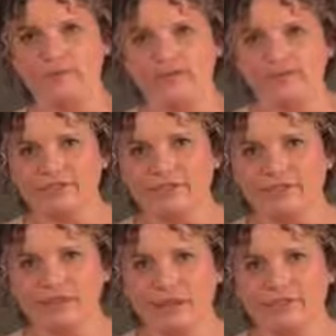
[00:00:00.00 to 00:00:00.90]
have
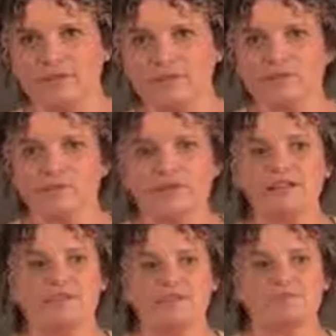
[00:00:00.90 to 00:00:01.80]
to come to terms with
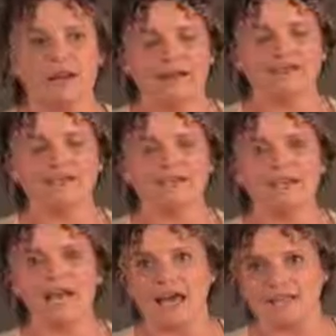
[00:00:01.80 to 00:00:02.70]
is
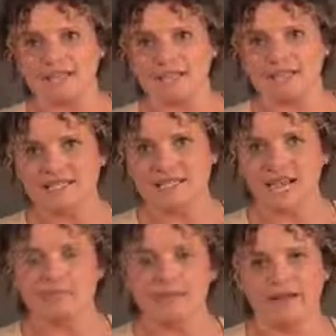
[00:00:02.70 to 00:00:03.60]
balancing excellence
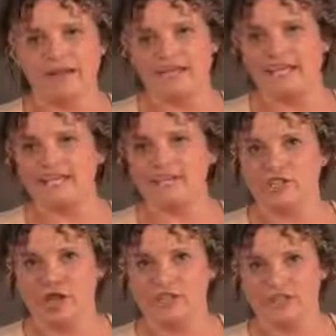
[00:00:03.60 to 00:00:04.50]
and balancing getting the
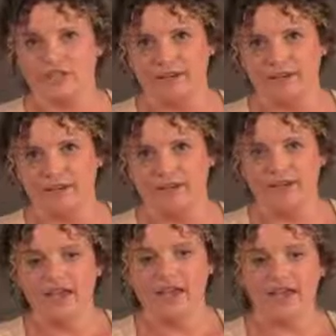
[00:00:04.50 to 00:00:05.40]
job done.
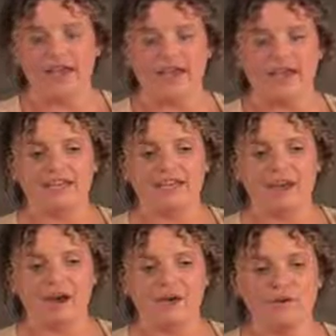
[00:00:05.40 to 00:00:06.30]
And
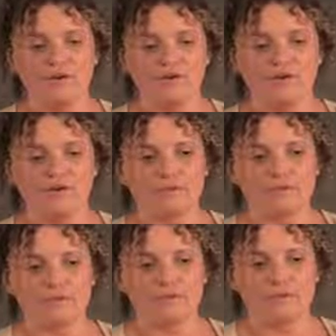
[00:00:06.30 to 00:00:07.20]
how
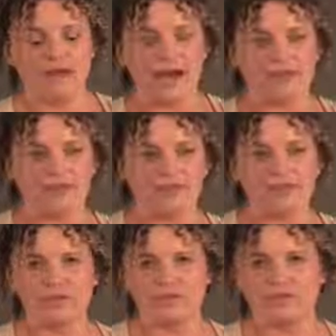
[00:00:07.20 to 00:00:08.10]
can
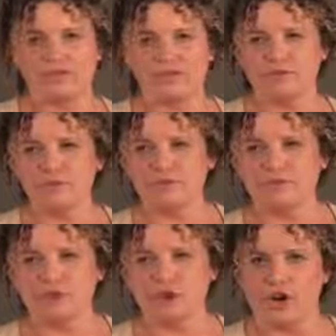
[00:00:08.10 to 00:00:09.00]
those two
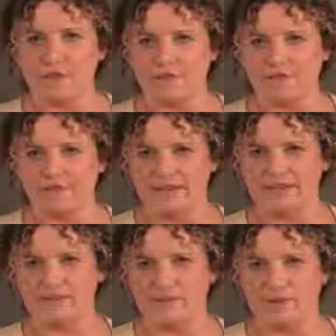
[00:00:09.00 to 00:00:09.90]
things are opposite in
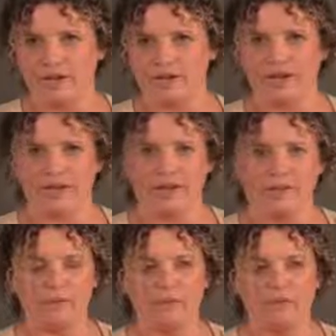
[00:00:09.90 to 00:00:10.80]
some ways, right?
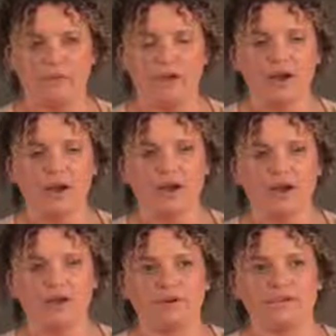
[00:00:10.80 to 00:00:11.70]
When you
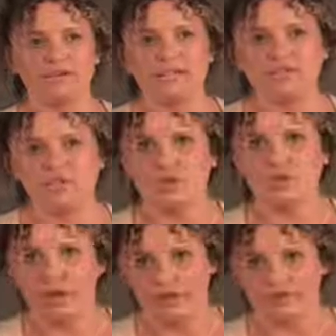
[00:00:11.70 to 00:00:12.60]
are needing to do a
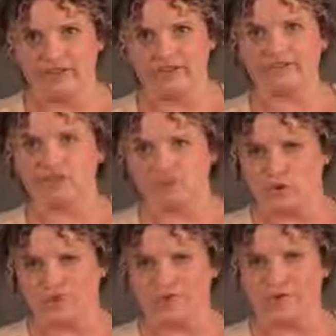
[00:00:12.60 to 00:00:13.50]
lot of things in a
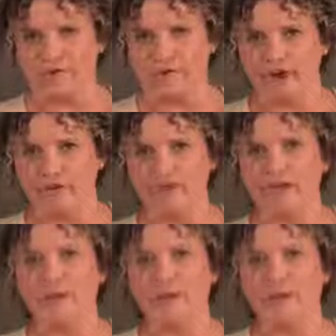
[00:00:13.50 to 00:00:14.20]
short time frame,